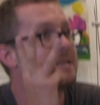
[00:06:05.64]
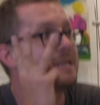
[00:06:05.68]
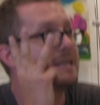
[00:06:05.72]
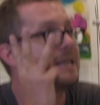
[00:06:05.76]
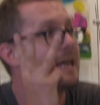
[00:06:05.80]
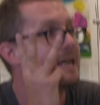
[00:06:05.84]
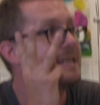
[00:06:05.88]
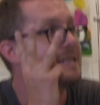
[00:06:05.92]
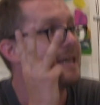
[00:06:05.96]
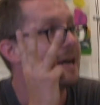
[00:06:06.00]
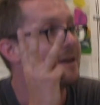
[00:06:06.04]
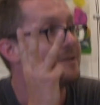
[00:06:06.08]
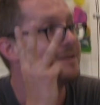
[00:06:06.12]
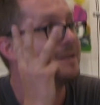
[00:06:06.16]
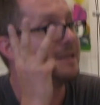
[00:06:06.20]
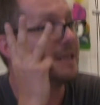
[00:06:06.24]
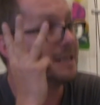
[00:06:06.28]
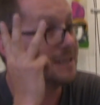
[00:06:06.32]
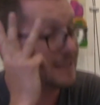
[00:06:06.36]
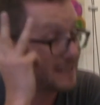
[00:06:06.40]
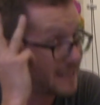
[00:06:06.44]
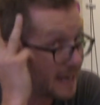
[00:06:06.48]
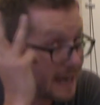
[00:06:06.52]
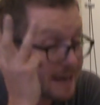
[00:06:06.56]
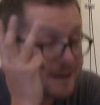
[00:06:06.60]
to get out of
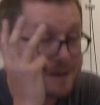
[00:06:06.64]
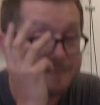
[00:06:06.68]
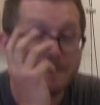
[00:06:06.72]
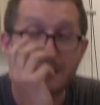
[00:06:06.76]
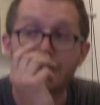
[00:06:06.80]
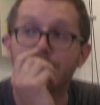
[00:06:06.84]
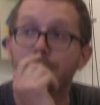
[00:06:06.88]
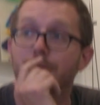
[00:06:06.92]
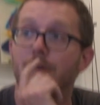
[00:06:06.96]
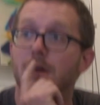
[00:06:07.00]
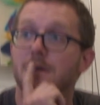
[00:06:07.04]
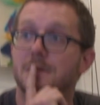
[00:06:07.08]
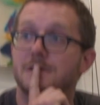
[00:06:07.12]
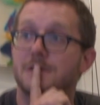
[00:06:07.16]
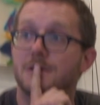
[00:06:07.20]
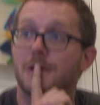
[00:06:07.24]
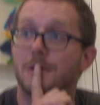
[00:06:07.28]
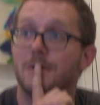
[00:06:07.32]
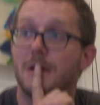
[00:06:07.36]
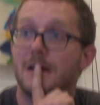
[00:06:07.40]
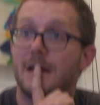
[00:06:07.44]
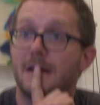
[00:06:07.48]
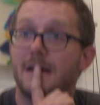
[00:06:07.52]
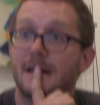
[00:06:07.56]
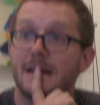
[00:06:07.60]
this. He gave the manifesto.
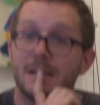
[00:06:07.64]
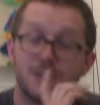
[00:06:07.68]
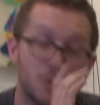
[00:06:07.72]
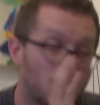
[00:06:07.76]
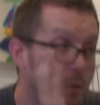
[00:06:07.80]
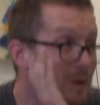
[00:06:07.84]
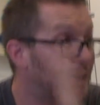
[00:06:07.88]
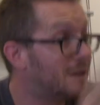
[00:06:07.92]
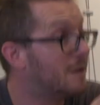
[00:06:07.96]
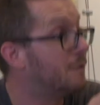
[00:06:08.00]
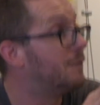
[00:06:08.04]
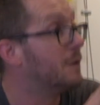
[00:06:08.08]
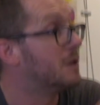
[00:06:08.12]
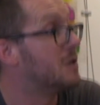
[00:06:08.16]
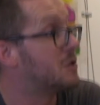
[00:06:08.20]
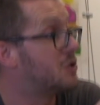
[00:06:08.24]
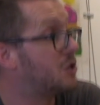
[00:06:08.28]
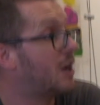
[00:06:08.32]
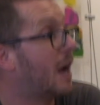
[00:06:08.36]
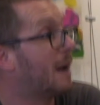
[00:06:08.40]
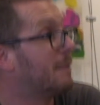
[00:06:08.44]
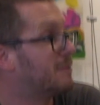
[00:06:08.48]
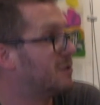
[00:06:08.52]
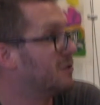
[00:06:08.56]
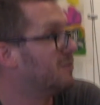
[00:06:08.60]
It's all in the first
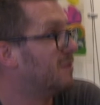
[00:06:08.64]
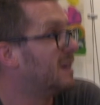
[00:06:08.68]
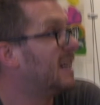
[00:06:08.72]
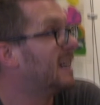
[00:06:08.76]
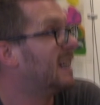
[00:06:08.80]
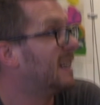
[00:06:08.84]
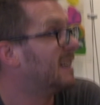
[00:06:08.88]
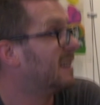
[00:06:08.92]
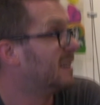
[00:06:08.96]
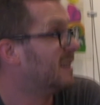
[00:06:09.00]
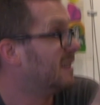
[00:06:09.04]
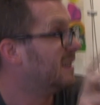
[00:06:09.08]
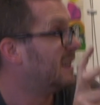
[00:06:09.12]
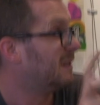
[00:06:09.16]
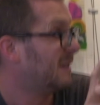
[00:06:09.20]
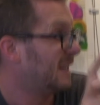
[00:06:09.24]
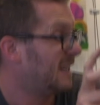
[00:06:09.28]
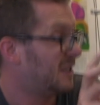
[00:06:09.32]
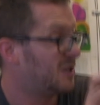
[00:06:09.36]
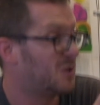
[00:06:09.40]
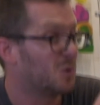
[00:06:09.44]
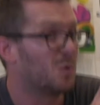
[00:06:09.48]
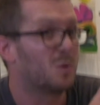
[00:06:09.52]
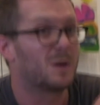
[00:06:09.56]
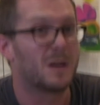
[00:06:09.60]
chapter, really, when
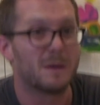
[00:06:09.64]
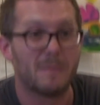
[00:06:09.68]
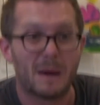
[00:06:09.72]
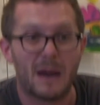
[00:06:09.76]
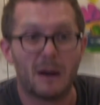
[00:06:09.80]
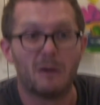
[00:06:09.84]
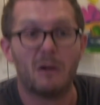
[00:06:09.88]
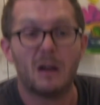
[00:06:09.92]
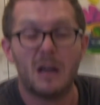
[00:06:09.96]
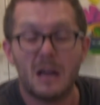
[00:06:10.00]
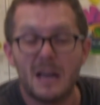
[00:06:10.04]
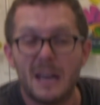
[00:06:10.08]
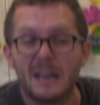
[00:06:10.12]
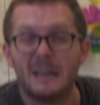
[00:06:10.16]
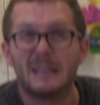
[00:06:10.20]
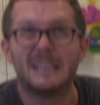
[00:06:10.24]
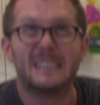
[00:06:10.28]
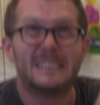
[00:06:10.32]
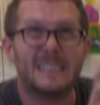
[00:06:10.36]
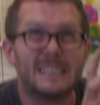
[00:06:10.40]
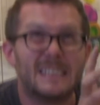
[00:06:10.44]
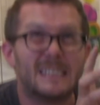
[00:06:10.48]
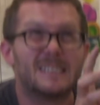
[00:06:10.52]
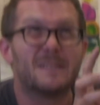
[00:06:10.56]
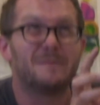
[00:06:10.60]
he's talking about
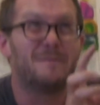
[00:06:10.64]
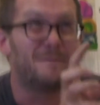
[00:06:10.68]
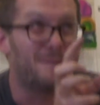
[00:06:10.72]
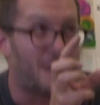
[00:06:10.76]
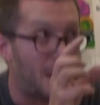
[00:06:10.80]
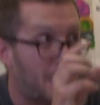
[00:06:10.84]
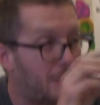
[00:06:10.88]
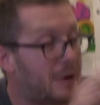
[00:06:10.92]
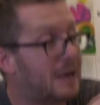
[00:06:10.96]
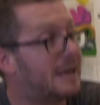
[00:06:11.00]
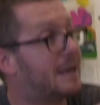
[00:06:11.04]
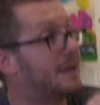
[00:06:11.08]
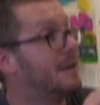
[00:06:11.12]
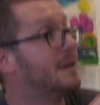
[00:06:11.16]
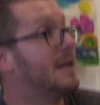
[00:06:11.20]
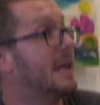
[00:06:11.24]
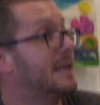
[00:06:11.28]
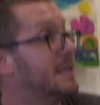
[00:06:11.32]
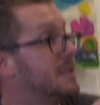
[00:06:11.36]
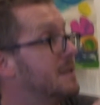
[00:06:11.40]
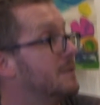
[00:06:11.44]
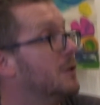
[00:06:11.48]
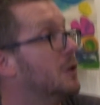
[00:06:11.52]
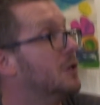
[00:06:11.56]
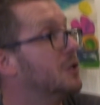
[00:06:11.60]
it. It's a very
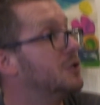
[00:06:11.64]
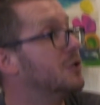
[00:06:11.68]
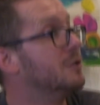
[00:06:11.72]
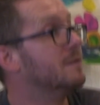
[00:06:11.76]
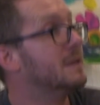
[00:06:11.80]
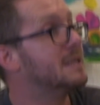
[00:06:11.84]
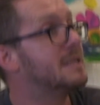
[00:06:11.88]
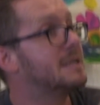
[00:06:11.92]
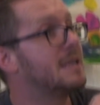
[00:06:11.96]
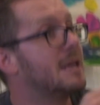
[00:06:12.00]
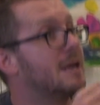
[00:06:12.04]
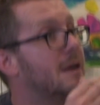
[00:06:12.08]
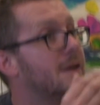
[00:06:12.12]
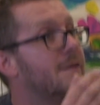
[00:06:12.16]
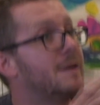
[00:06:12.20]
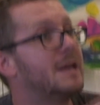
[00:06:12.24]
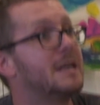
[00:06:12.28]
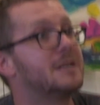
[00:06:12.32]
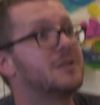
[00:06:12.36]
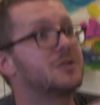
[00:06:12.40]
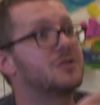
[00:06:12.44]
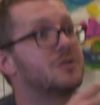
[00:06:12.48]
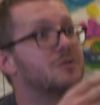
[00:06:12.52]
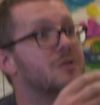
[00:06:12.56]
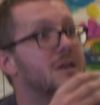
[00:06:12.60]
condensed version of his theory of
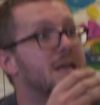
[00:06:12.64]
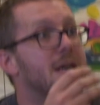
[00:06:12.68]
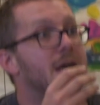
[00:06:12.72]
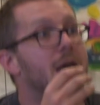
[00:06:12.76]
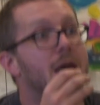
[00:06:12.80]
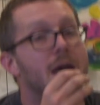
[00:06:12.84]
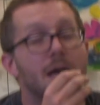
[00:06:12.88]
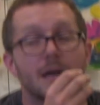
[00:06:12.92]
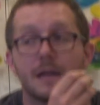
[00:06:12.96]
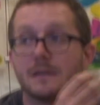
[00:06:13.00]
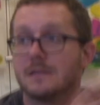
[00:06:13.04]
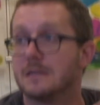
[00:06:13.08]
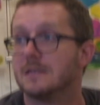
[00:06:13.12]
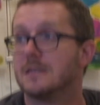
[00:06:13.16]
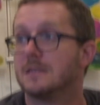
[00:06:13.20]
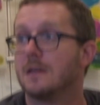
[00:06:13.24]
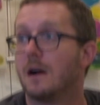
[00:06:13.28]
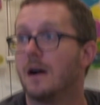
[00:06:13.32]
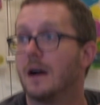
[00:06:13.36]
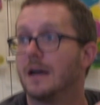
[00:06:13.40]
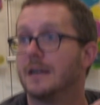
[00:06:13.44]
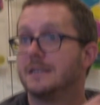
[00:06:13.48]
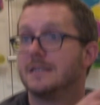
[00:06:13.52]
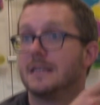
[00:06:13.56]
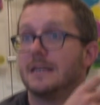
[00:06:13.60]
history and
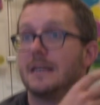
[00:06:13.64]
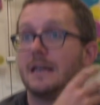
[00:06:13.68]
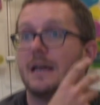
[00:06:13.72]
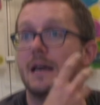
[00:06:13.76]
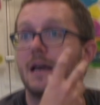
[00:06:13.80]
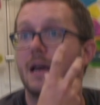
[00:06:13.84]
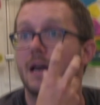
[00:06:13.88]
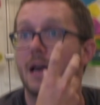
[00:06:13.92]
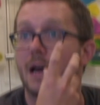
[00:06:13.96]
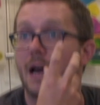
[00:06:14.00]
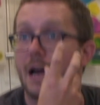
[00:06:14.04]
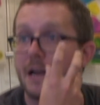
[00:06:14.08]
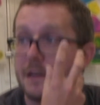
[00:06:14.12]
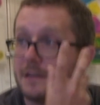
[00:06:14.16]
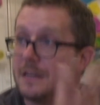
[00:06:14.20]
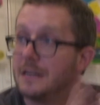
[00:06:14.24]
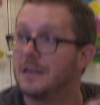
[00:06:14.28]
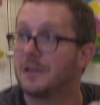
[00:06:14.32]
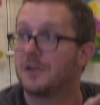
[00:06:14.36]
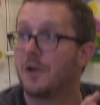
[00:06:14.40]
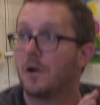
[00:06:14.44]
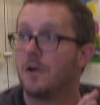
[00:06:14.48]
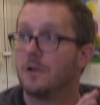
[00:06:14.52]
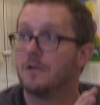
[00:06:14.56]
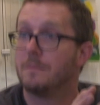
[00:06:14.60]
society and
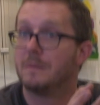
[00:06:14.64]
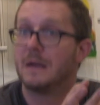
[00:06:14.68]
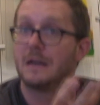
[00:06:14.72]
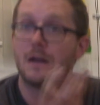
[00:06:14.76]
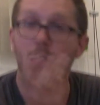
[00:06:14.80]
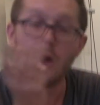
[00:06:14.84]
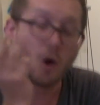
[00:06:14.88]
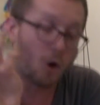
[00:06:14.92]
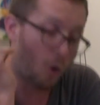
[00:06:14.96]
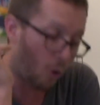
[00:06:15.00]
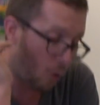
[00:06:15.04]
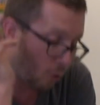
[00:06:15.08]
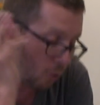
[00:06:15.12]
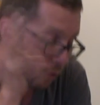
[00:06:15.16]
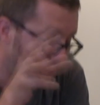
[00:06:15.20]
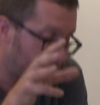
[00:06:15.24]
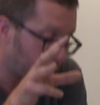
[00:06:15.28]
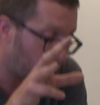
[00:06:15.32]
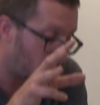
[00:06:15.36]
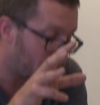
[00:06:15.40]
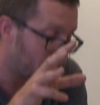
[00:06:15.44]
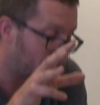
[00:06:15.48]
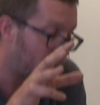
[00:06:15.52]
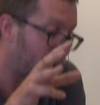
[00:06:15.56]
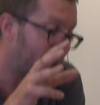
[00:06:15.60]
the economy, all in
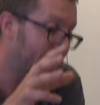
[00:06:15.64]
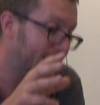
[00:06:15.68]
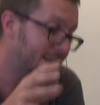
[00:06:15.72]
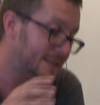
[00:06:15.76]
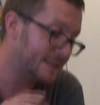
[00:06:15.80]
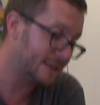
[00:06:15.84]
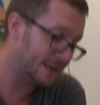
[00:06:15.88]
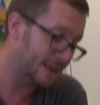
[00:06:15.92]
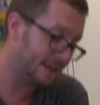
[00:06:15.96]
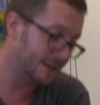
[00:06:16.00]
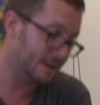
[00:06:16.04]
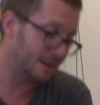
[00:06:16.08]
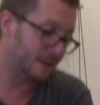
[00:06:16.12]
one place, in